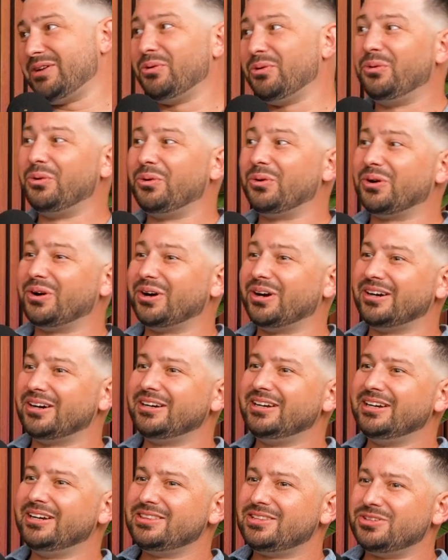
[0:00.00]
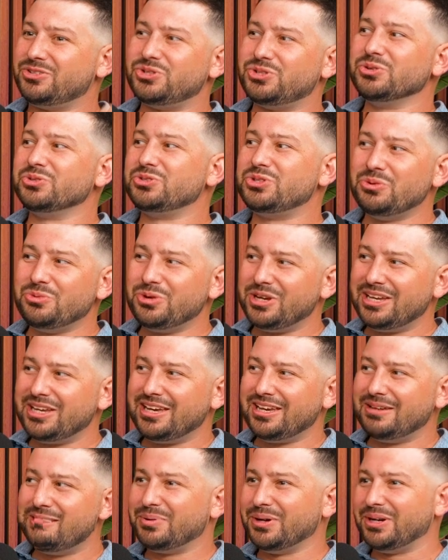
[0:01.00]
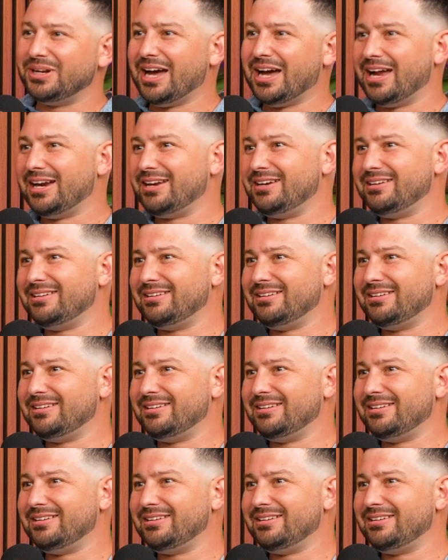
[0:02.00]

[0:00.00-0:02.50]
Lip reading: or they're still doing it but not